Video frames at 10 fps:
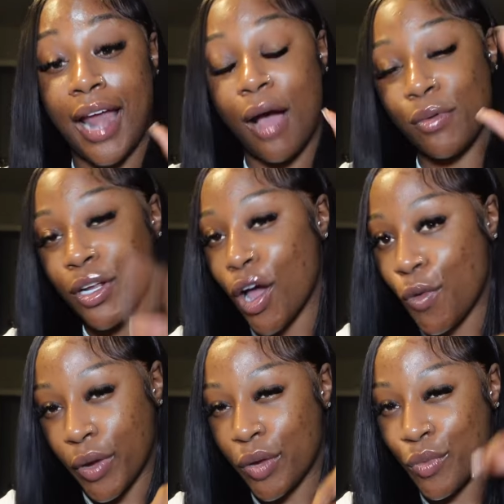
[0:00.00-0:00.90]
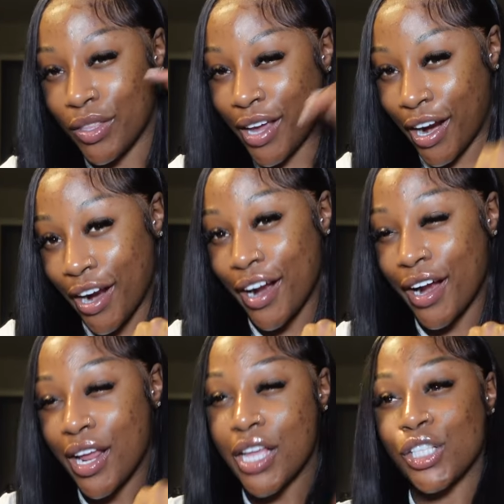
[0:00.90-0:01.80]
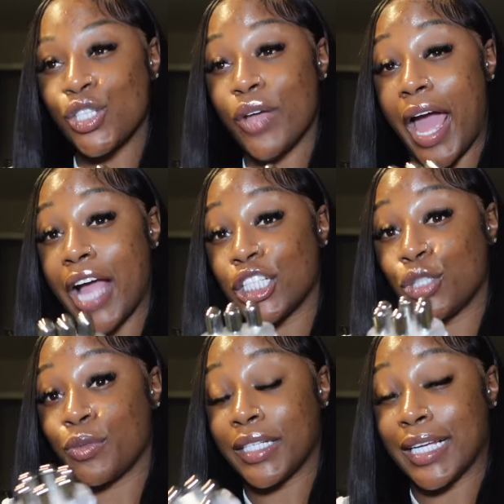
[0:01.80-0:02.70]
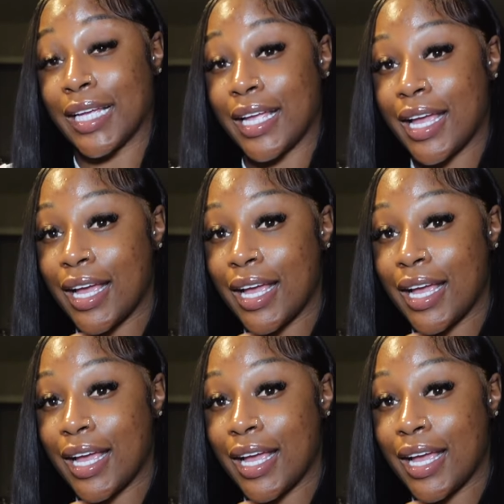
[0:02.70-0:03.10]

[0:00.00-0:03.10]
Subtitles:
I would go in with her to actually